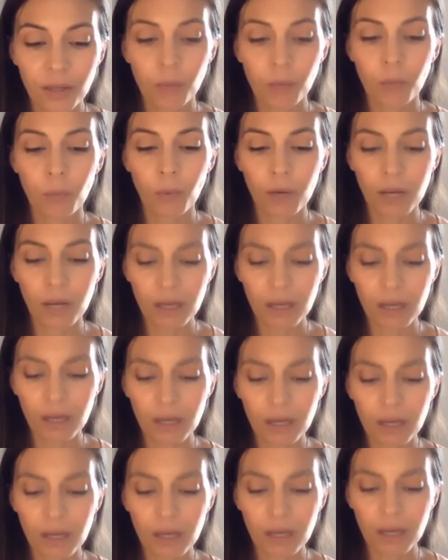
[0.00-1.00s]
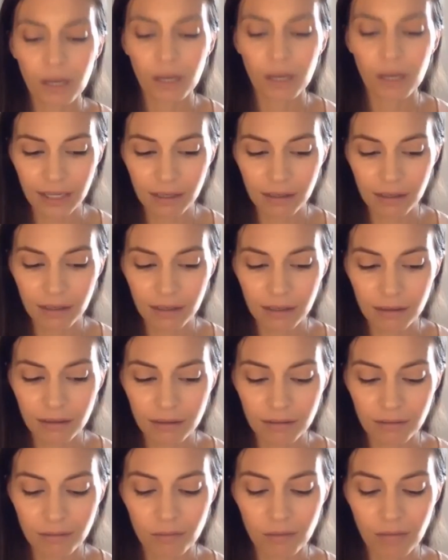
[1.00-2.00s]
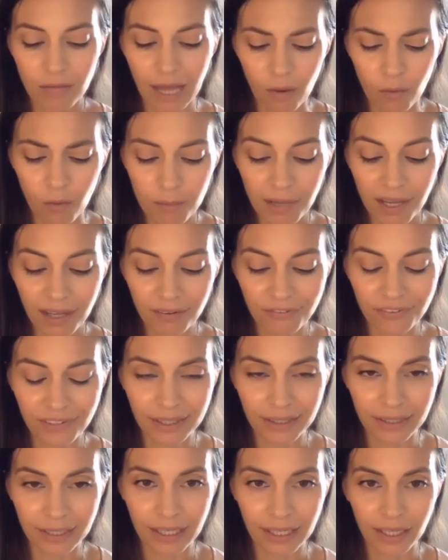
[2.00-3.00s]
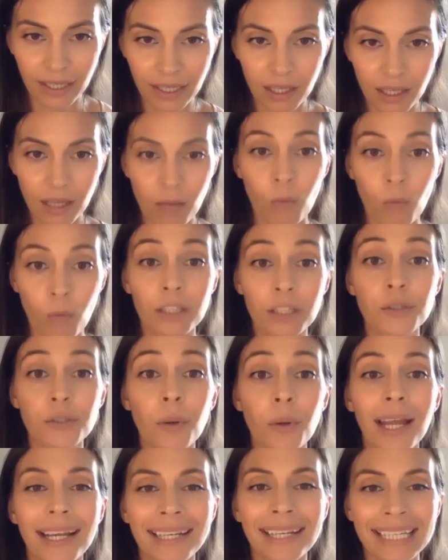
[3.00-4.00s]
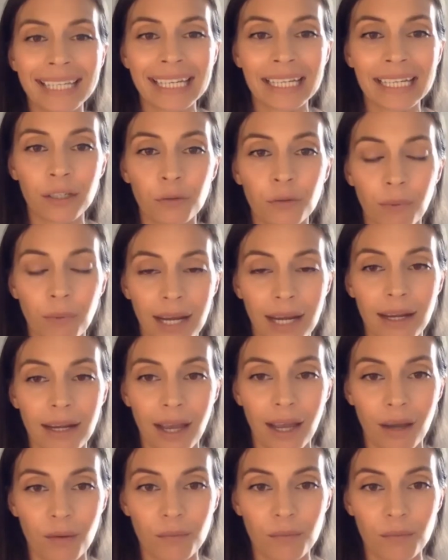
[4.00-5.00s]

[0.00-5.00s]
What am I thinking? How am I feeling? What do I need right now?